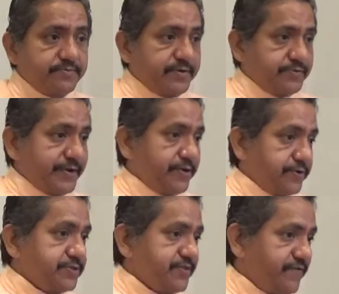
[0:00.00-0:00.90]
with my
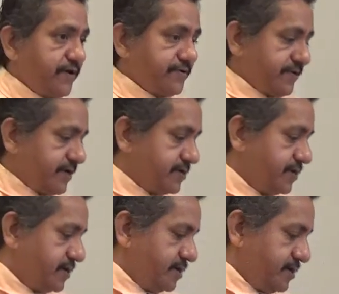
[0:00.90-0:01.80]
earthly father,
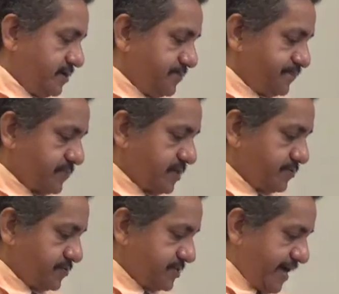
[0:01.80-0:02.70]
right? Um,
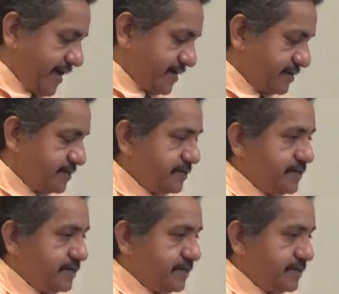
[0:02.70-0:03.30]
with dad.